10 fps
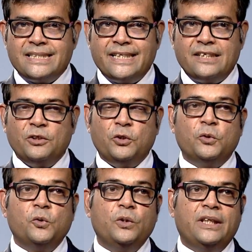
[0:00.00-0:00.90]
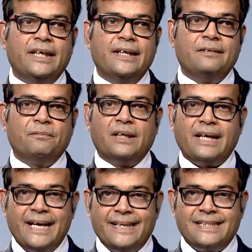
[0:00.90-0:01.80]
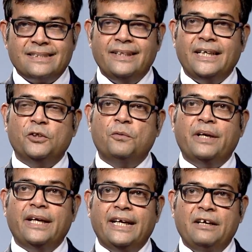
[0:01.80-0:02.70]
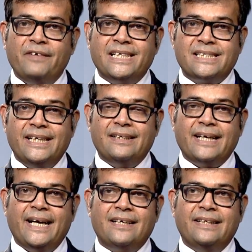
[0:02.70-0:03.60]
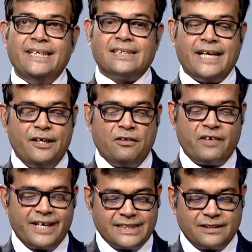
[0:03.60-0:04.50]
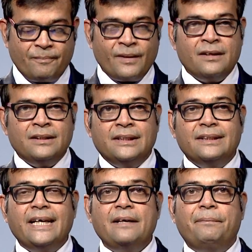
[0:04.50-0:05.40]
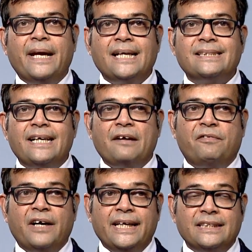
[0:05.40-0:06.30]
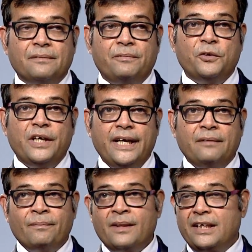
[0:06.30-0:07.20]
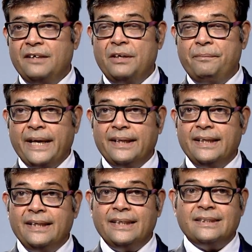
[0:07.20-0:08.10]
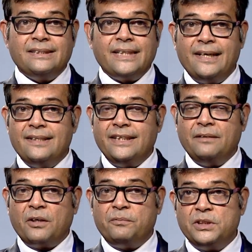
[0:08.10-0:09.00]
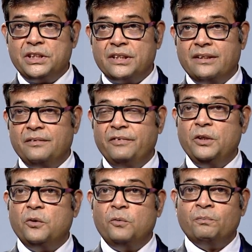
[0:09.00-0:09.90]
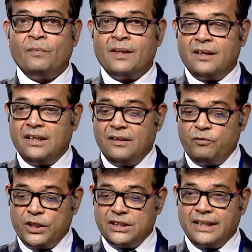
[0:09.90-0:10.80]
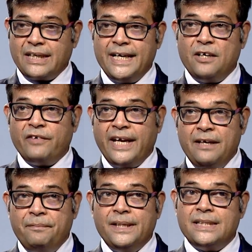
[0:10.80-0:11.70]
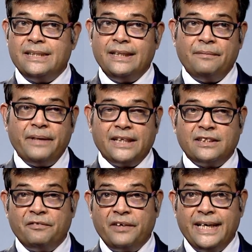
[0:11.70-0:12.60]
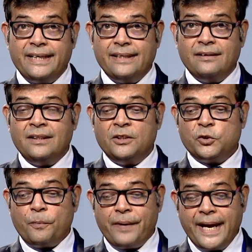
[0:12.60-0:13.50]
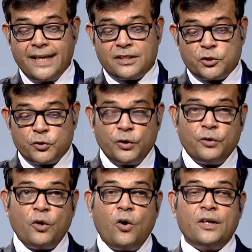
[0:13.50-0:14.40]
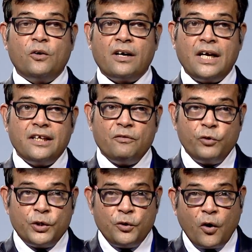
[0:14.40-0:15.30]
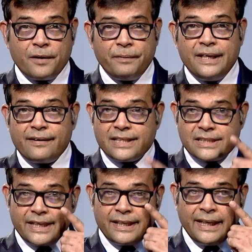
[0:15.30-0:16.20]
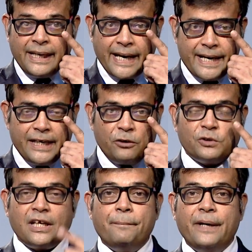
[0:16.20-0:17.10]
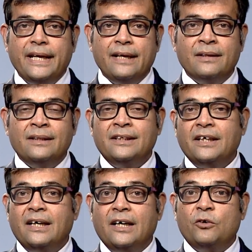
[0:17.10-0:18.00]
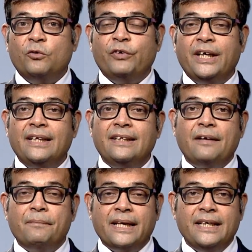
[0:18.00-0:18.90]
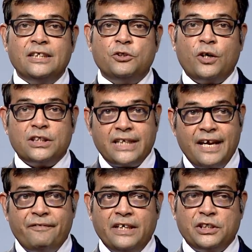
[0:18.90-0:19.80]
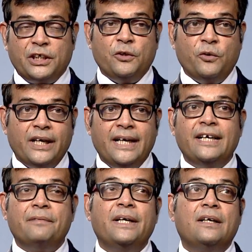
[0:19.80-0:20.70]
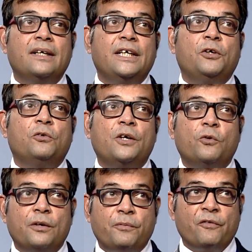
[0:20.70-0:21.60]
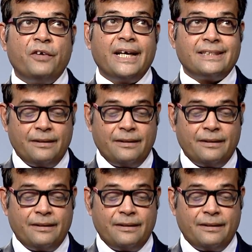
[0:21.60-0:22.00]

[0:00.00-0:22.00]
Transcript: it to their clients that you may invest it at this kind of a risk. Then banks and FIs, today even banking is a challenging proposition. We know what is the kind of NPAs that the banks have created. So banks should not, or rather would not be interested in lending to somebody wherein their money is not safe and secure, and it may turn into a non-performing